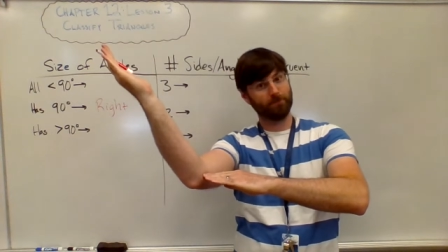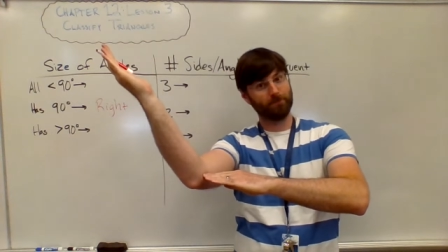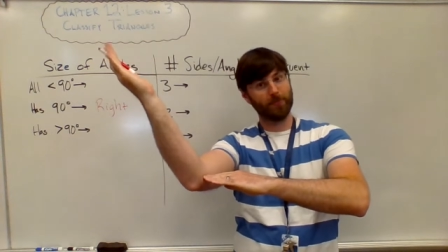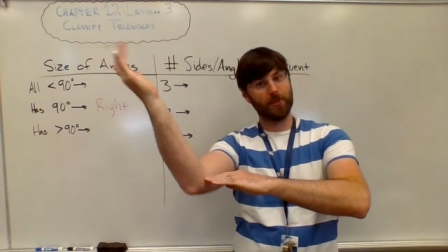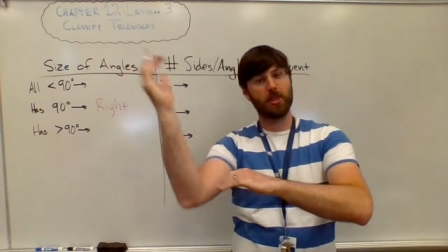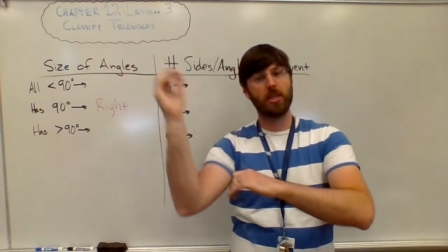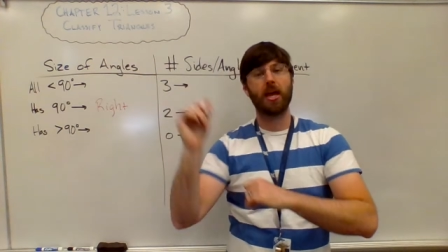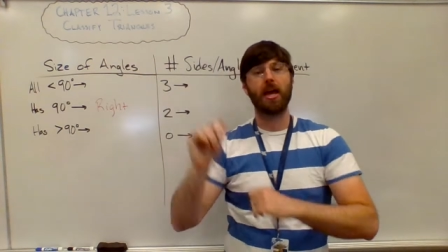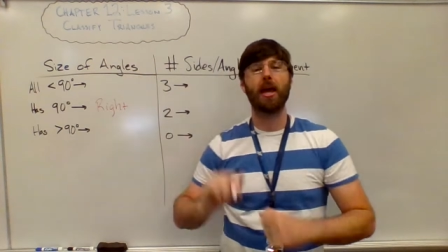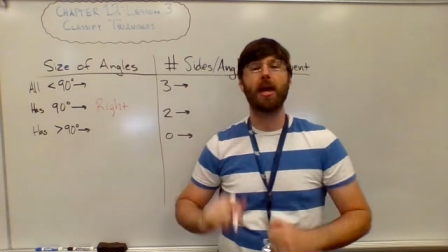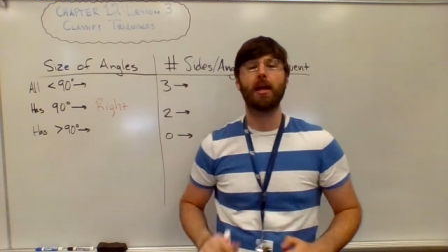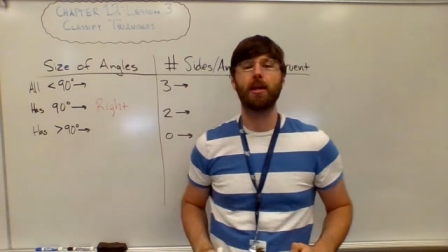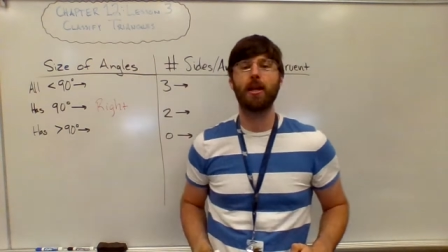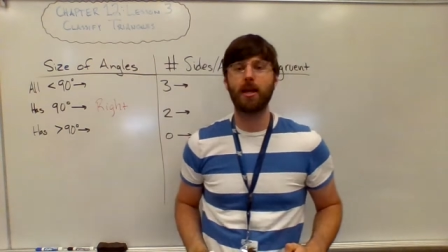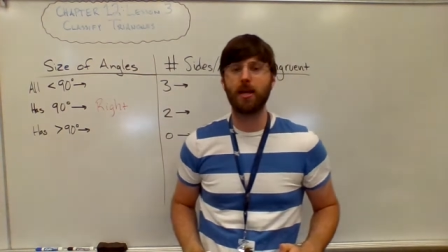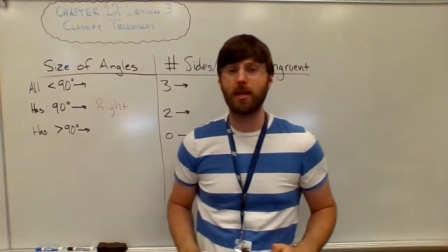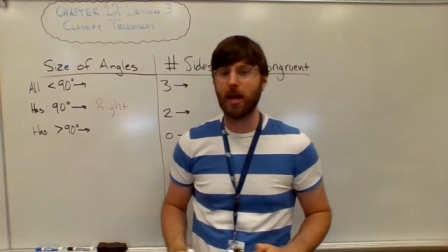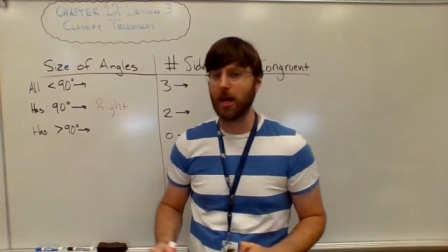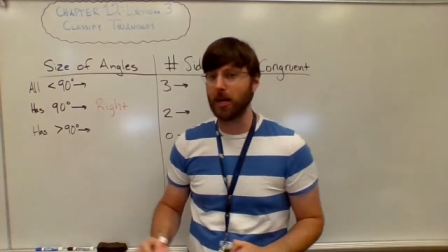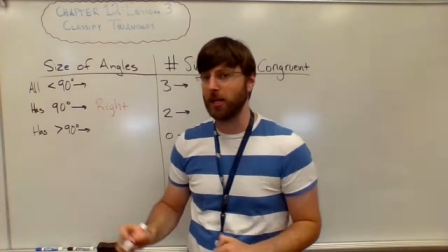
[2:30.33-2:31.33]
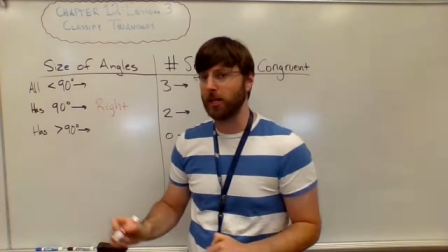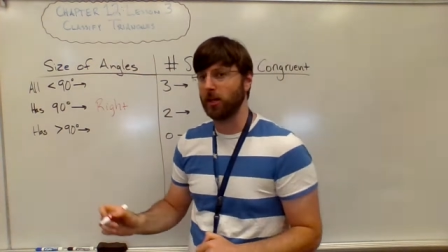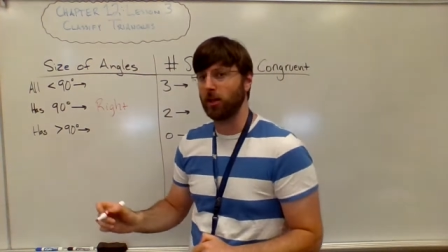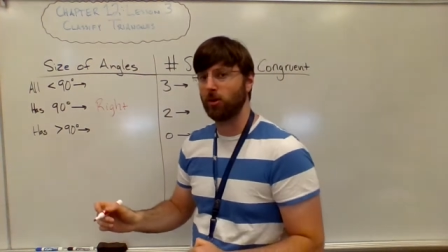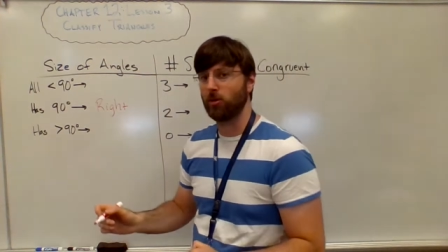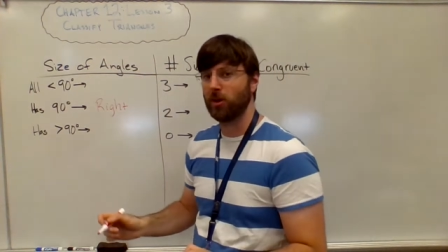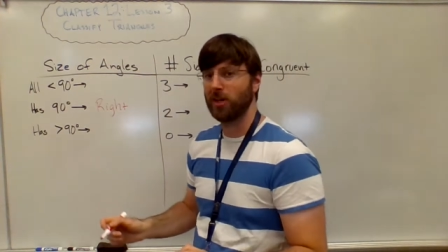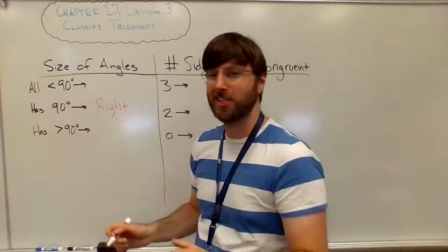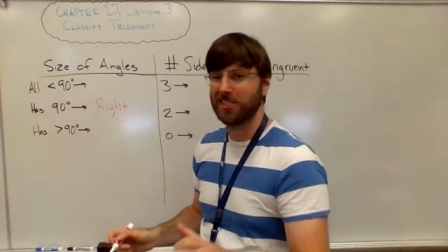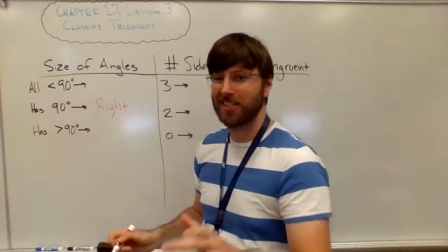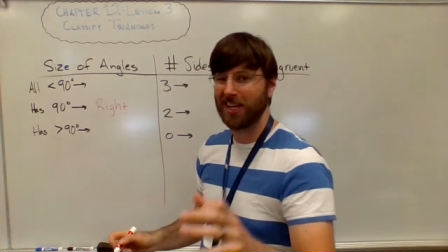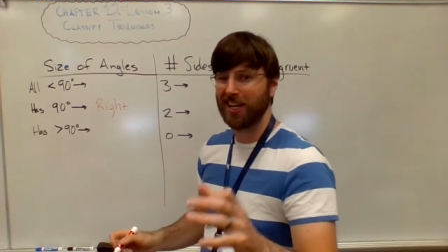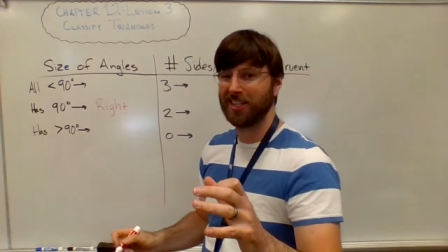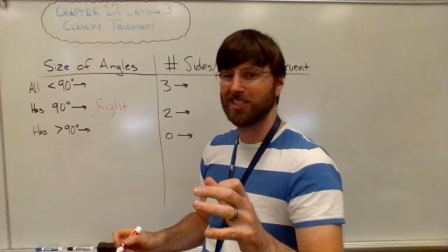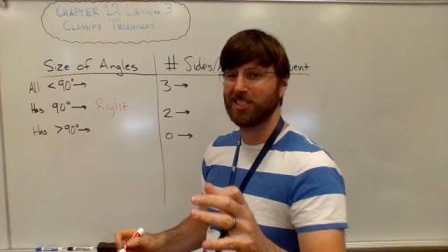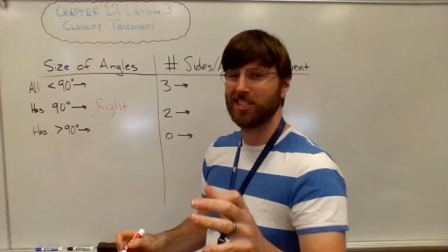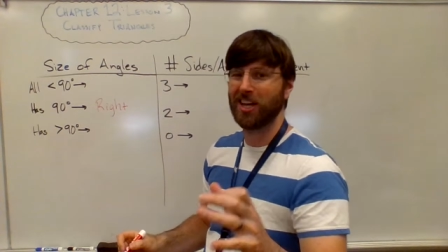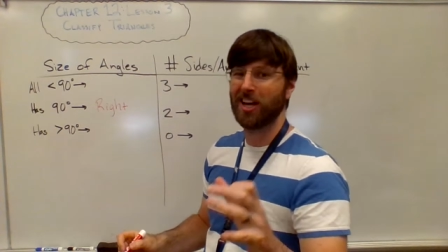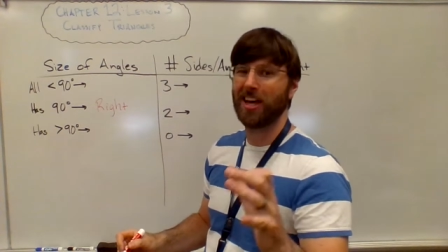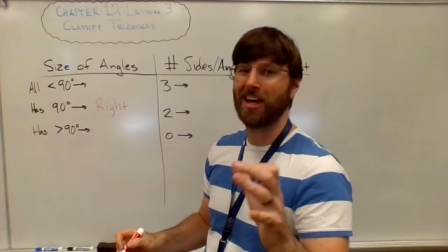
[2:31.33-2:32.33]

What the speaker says: than 90 degrees, it's